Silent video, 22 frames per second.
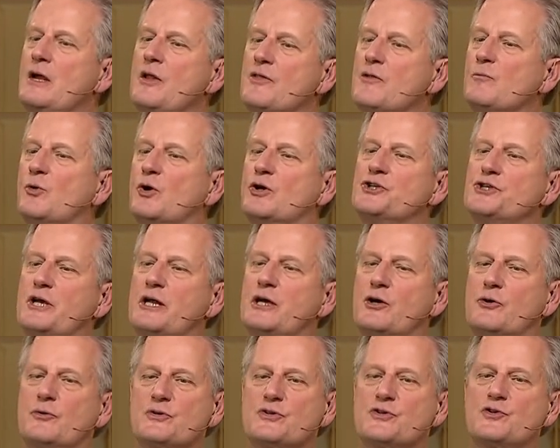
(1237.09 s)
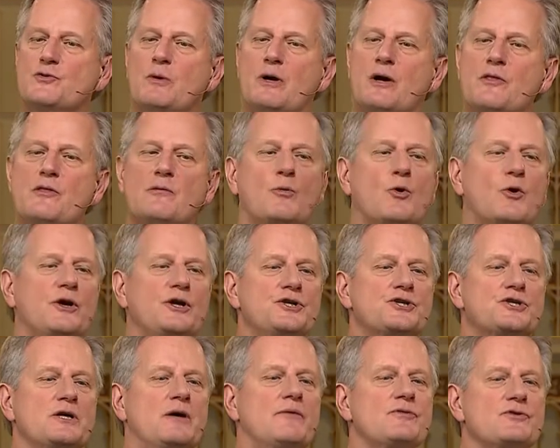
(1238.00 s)
the more generous you are, the more He
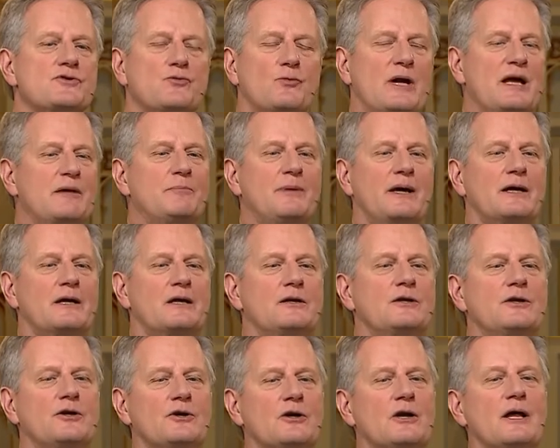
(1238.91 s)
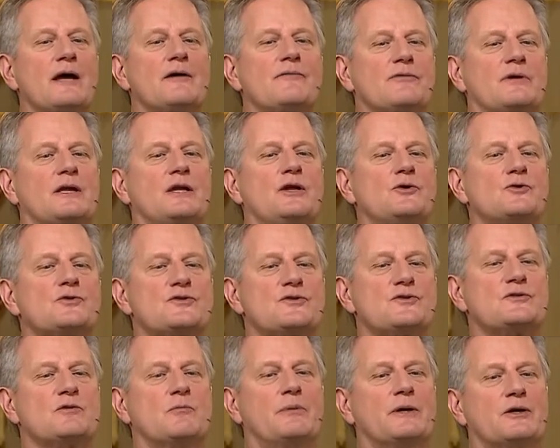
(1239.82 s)
shovels right back into your life, and He
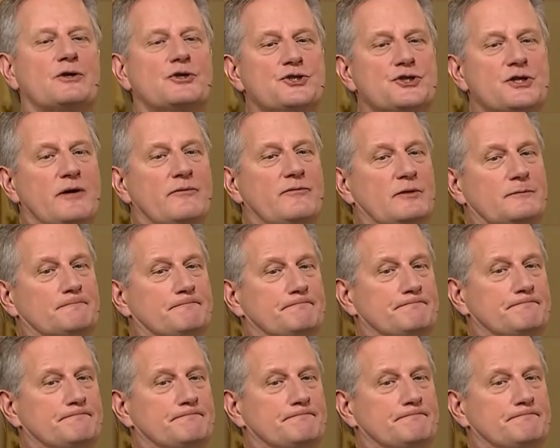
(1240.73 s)
uses a bigger shovel.